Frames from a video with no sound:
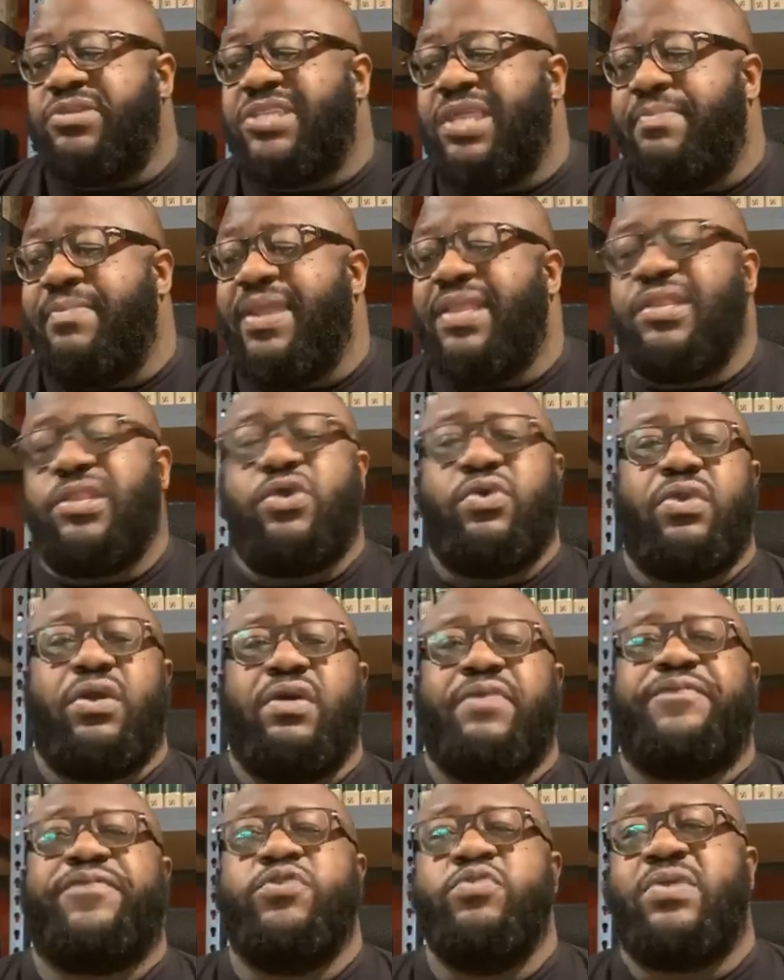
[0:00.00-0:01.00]
They may learn
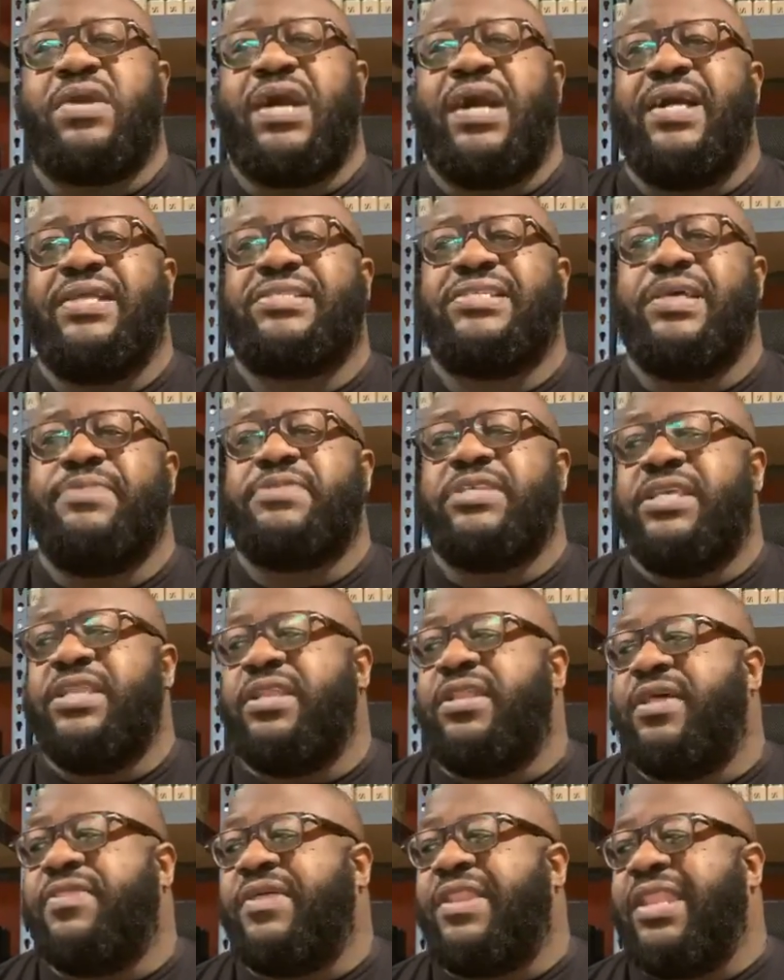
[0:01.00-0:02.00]
a few concepts in
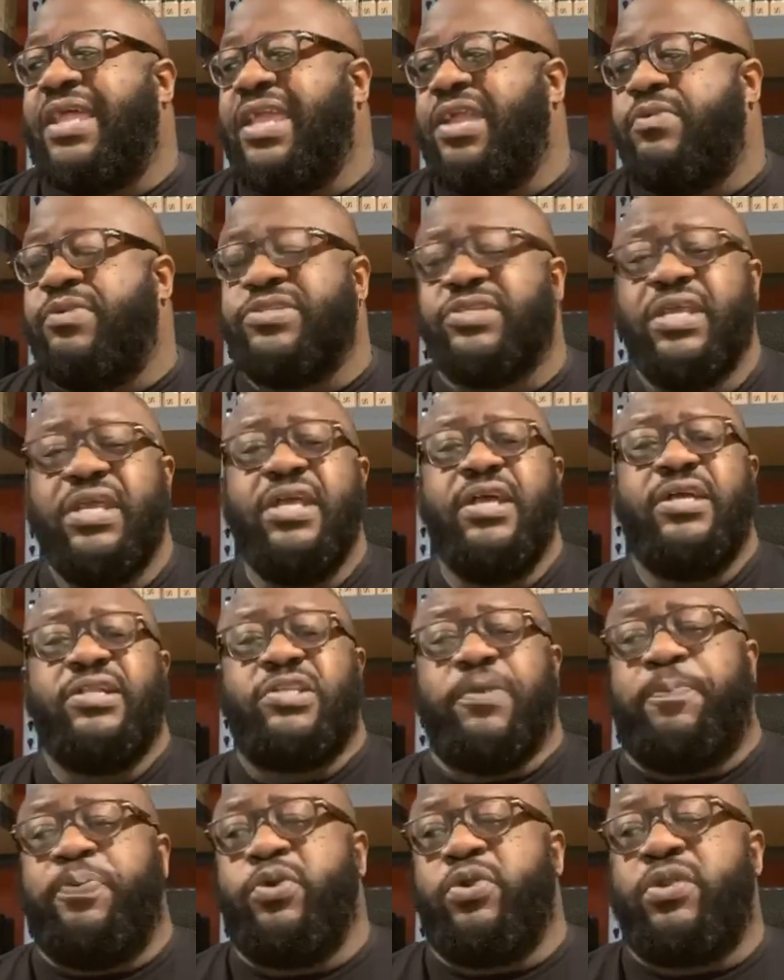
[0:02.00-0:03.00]
another language
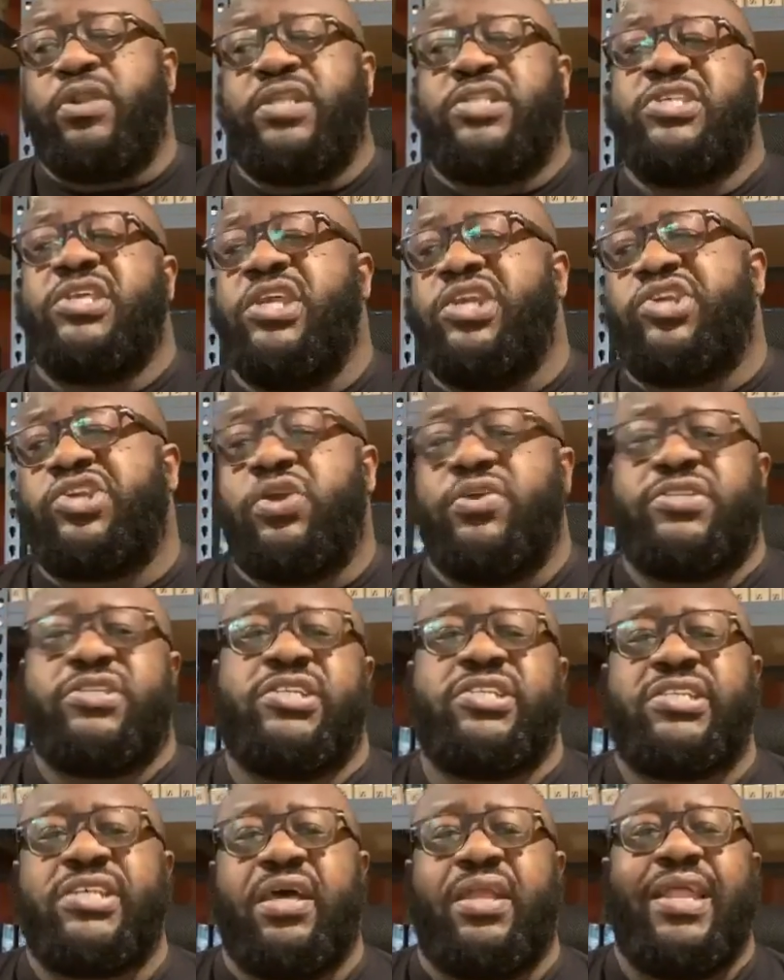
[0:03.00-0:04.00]
to put on a t-shirt to
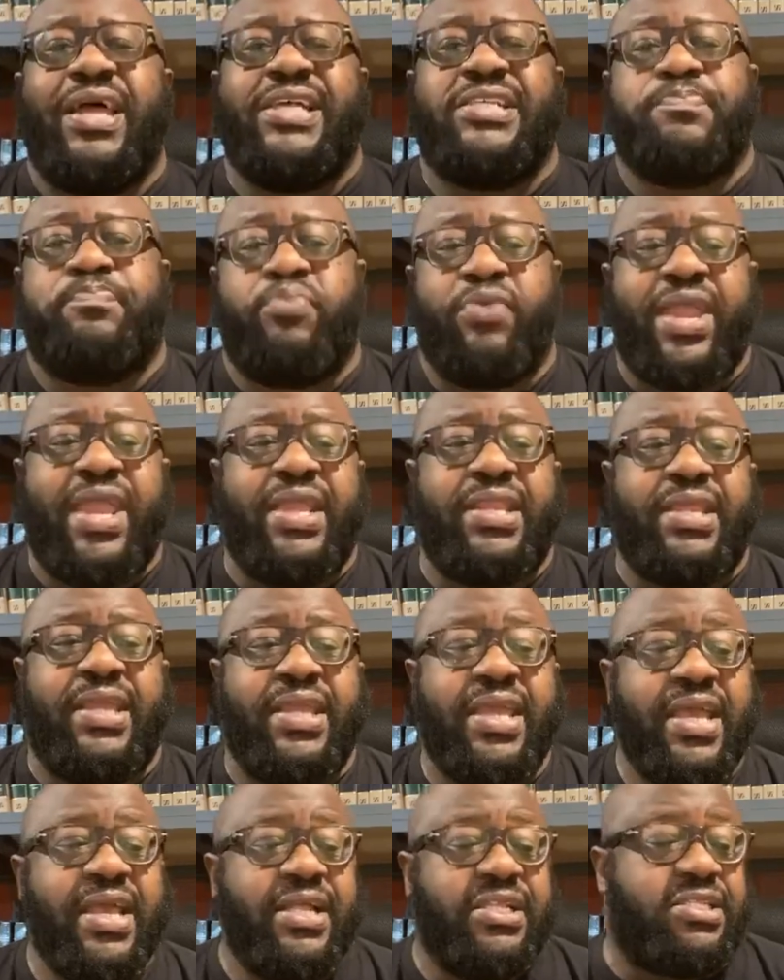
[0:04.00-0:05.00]
sell as
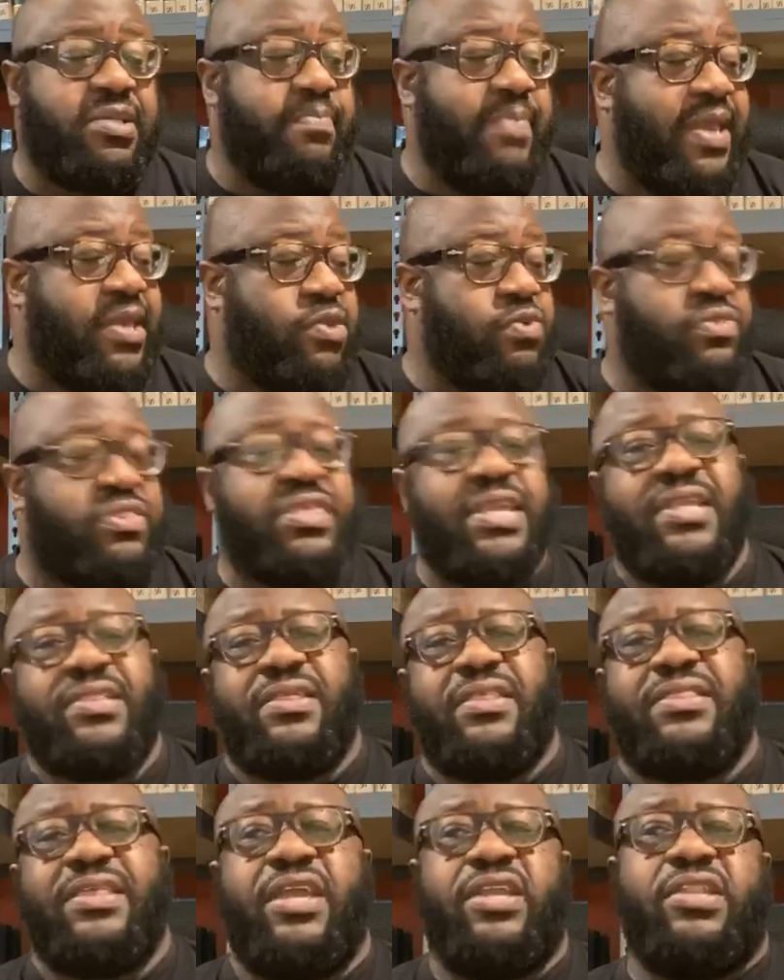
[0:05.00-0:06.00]
branding to make you think
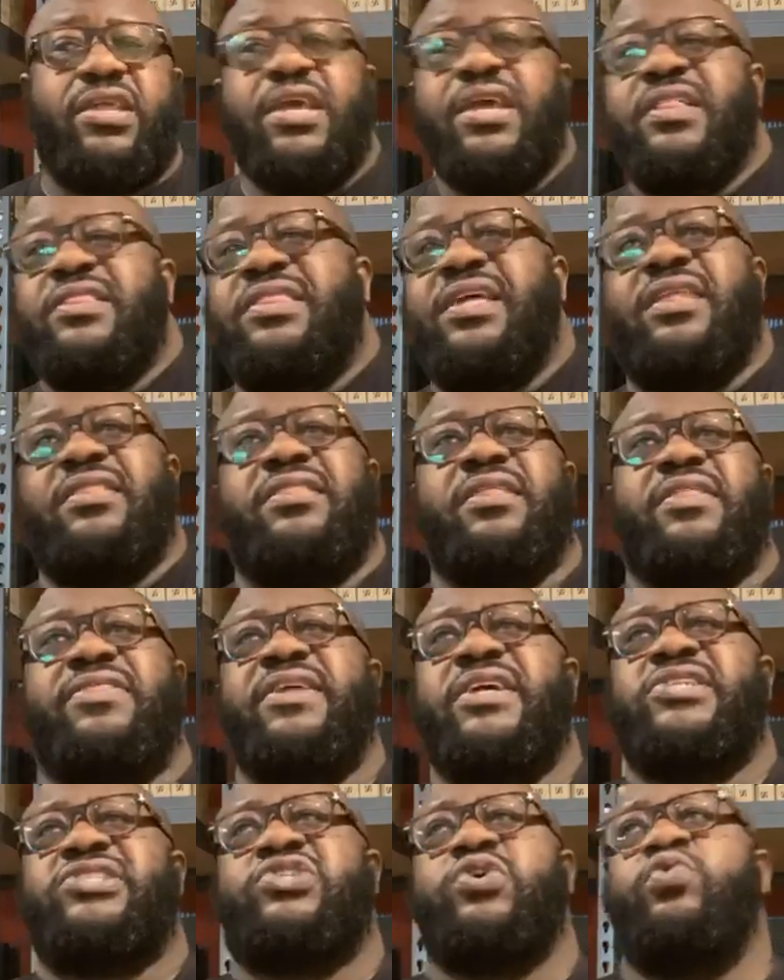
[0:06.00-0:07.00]
that
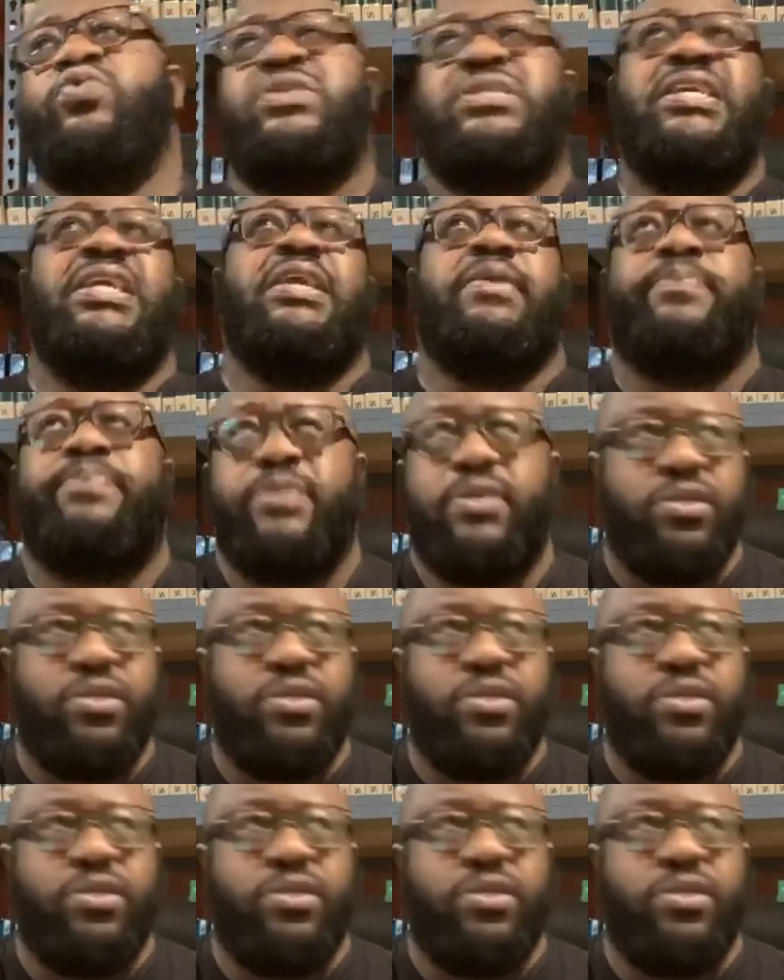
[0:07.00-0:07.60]
they're so deep.